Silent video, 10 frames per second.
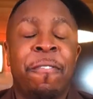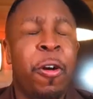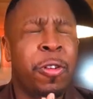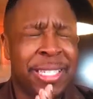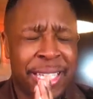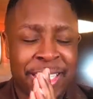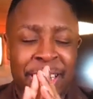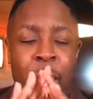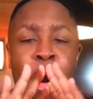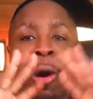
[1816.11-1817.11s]
It
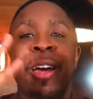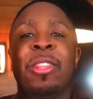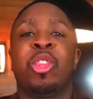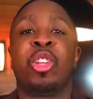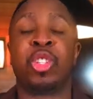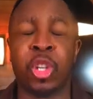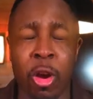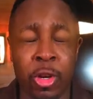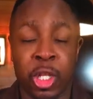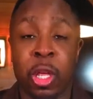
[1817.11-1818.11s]
focuses on the
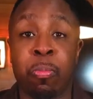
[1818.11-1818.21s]
church,